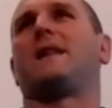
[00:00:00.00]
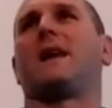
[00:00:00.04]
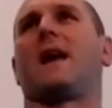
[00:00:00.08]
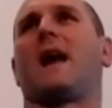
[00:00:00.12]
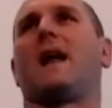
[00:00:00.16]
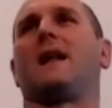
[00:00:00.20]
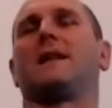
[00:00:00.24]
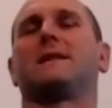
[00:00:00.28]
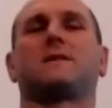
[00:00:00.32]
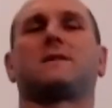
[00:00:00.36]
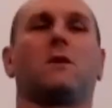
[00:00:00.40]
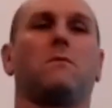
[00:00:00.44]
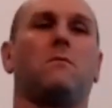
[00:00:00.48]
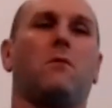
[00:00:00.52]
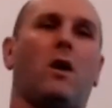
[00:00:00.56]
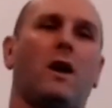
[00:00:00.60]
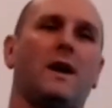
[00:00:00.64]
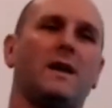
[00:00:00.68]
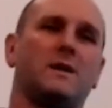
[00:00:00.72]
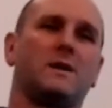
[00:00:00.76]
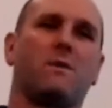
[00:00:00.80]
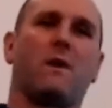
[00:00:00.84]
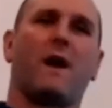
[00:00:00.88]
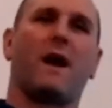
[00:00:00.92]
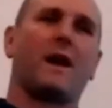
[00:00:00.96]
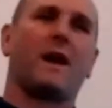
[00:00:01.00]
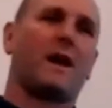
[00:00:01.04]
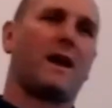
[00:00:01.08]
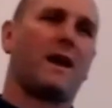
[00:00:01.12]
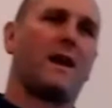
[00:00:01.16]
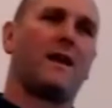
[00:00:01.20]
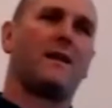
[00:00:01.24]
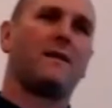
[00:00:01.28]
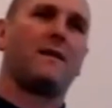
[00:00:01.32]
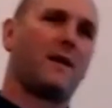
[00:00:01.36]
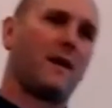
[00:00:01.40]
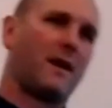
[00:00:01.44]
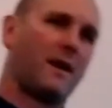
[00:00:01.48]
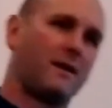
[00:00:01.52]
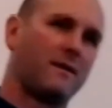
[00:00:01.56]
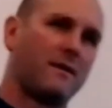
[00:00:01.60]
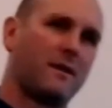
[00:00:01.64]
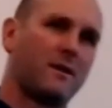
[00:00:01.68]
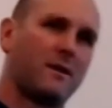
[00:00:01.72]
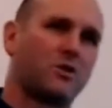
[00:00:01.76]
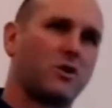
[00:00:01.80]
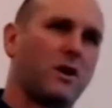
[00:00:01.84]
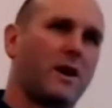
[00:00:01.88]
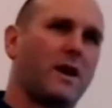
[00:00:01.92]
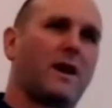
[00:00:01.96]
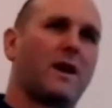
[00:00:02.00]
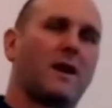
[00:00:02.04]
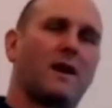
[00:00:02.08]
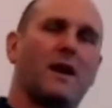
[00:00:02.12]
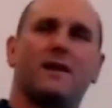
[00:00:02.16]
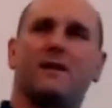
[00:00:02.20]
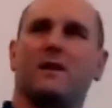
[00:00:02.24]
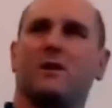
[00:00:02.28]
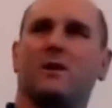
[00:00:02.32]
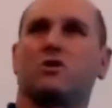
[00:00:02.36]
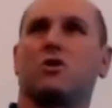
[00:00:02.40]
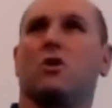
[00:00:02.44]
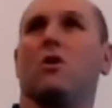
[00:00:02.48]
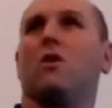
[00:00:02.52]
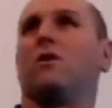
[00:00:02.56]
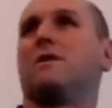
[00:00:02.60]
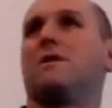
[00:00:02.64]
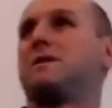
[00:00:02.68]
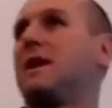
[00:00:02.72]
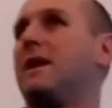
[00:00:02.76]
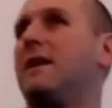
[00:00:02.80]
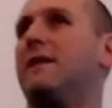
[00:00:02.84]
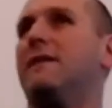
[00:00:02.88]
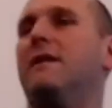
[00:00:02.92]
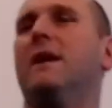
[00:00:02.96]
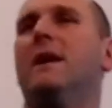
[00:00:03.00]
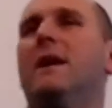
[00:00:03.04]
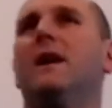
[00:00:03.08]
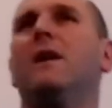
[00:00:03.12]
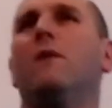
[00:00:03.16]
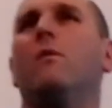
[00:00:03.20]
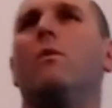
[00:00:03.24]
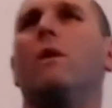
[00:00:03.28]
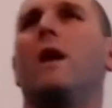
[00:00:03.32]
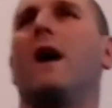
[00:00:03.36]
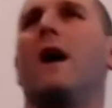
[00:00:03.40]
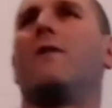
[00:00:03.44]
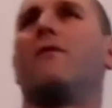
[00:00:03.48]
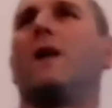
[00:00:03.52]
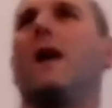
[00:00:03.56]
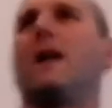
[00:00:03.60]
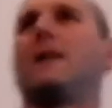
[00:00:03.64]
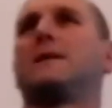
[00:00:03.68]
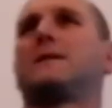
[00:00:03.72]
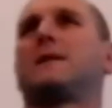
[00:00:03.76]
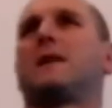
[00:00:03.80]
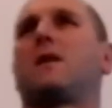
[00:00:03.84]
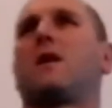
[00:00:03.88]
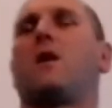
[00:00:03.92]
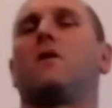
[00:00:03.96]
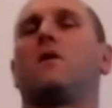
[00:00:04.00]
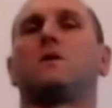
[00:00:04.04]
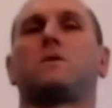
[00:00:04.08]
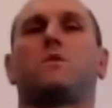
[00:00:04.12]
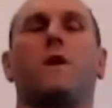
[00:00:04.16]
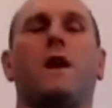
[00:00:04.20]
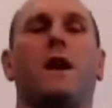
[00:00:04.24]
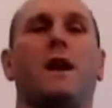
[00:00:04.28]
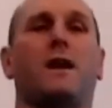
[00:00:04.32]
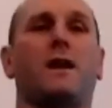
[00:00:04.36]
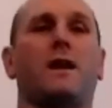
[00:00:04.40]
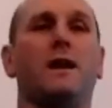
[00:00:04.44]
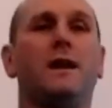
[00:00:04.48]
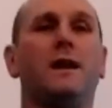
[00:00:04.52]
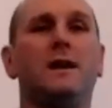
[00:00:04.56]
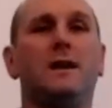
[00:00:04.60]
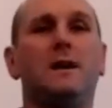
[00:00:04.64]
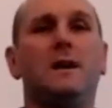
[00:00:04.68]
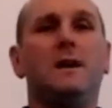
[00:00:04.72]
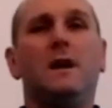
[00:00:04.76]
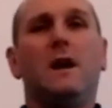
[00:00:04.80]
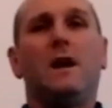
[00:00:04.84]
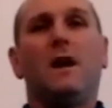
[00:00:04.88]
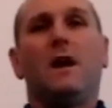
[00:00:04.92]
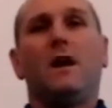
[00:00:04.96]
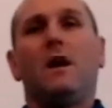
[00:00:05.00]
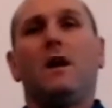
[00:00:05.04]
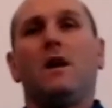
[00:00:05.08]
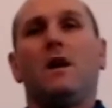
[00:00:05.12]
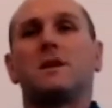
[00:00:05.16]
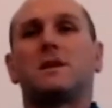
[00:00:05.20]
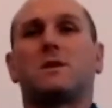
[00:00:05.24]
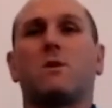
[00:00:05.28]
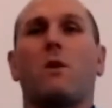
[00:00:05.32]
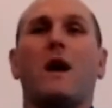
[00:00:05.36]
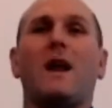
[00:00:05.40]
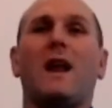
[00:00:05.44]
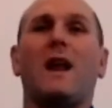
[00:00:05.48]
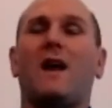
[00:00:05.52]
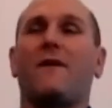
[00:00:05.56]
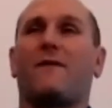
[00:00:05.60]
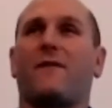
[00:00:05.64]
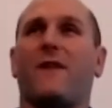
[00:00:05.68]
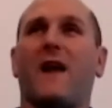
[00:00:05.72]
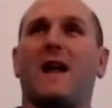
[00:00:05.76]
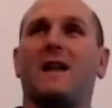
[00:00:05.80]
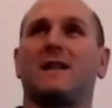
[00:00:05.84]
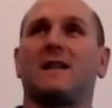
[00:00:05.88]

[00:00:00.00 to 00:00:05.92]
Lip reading: anything else, so might as well get into the drinking and the drugs and whatever else that goes with it. So I left